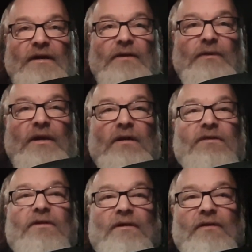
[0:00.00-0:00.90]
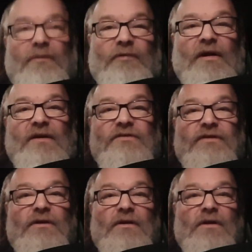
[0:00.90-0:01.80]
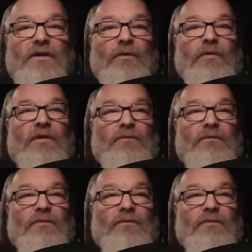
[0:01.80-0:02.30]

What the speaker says: Anyway, I got to another branch where